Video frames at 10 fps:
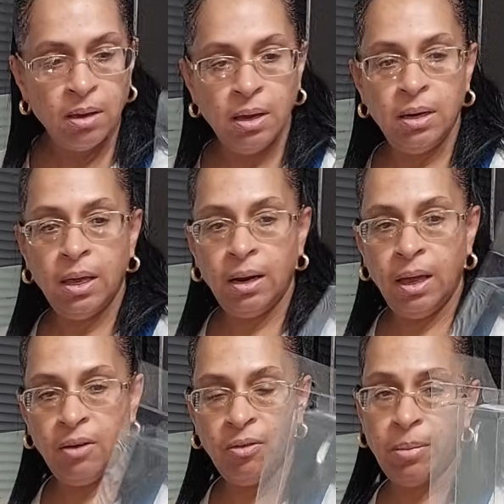And now I
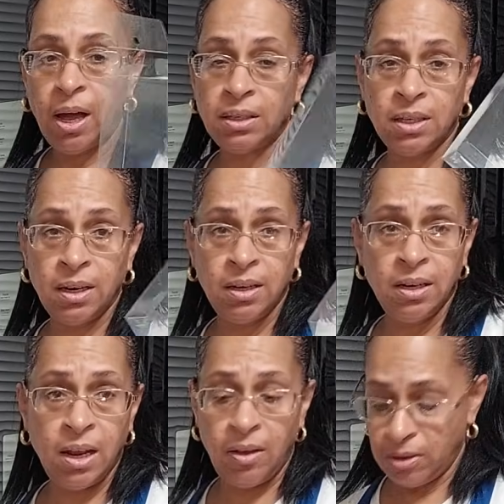have a box that I
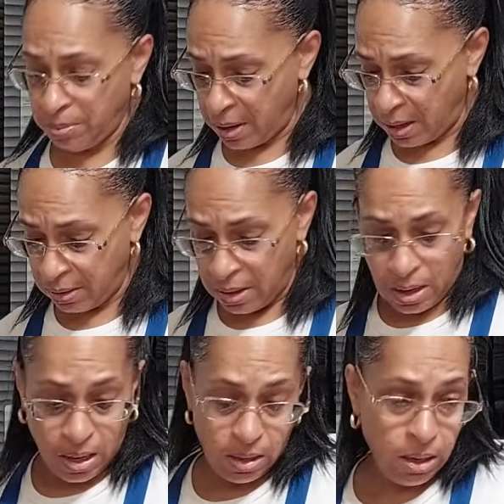didn't have to pay,
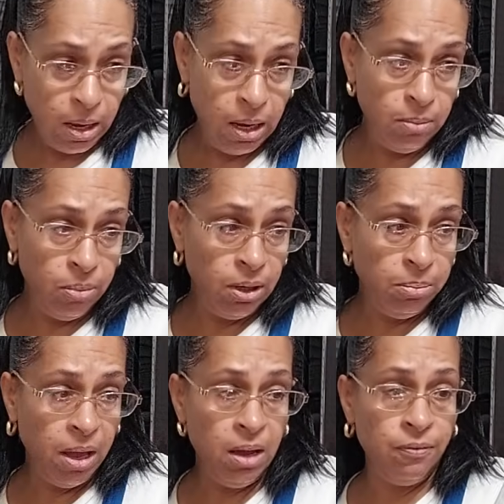that I ain't really
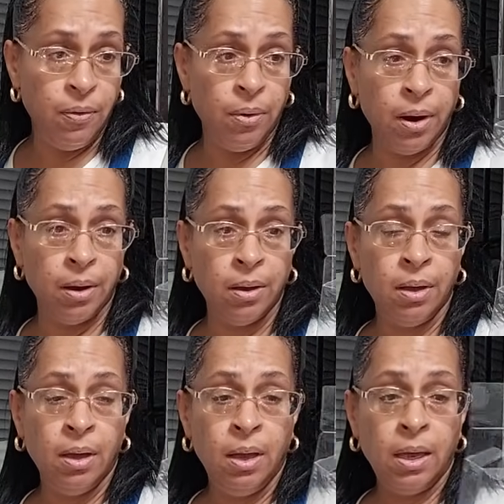paid for.
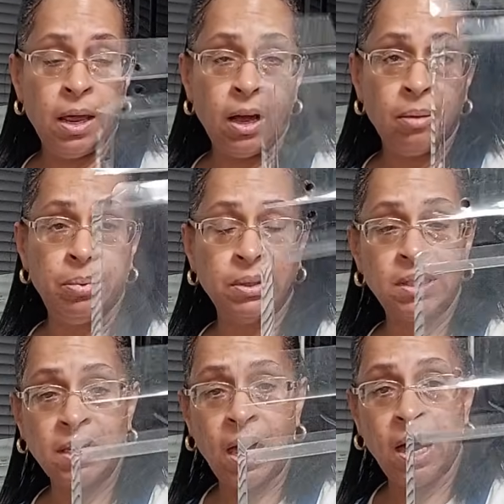And I can put
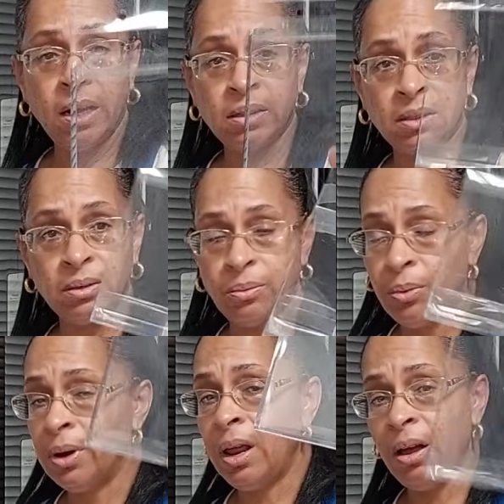socks,
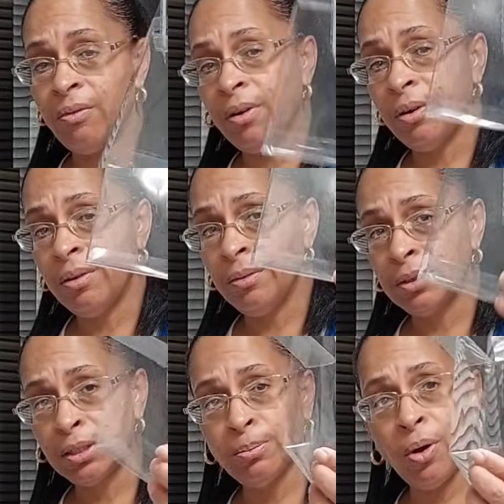whatever
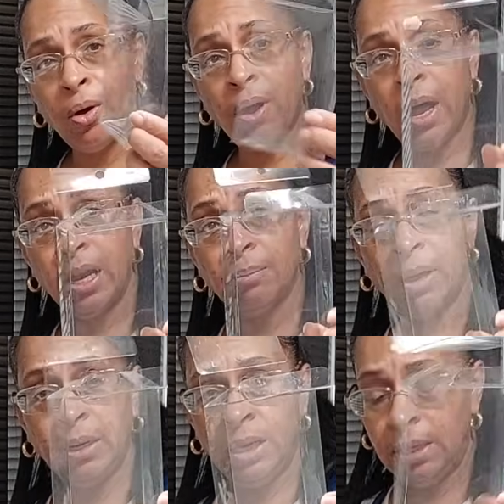small item
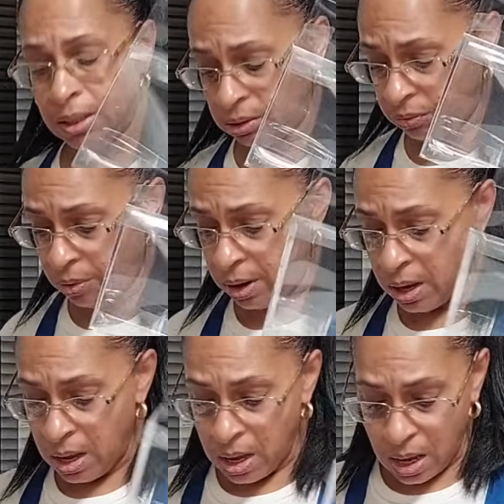I need this for,
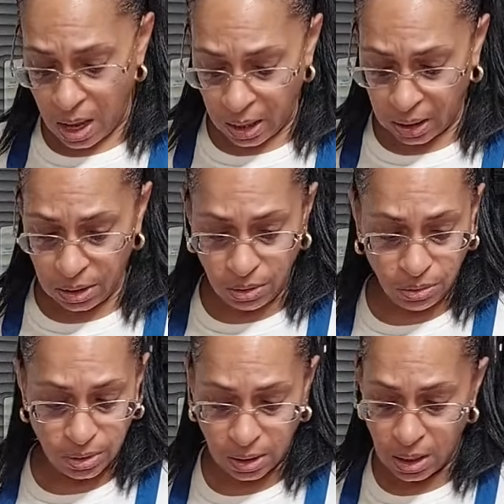I can
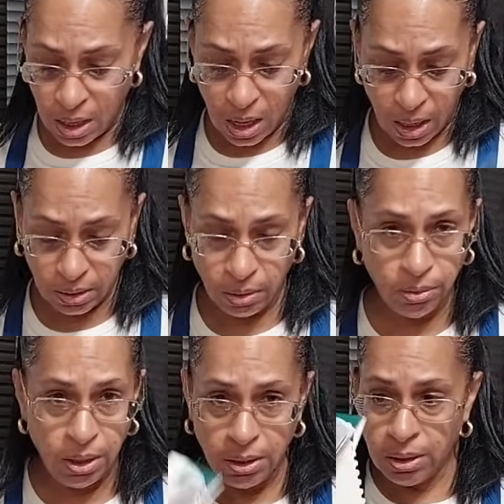use it. I don't
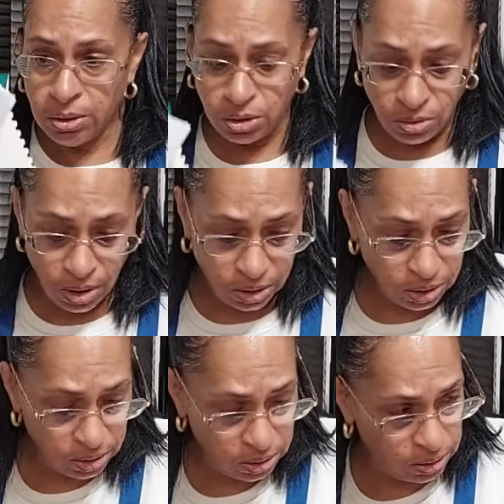need the
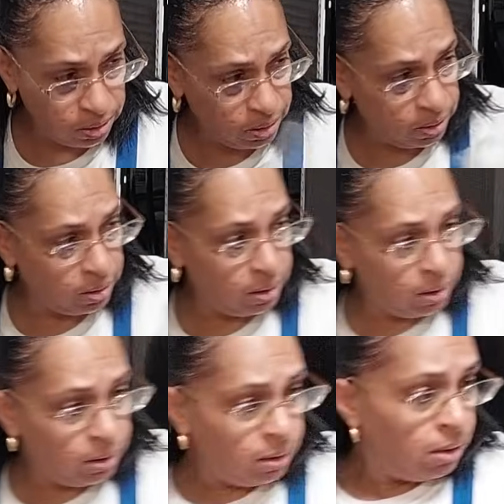instructions, none of that.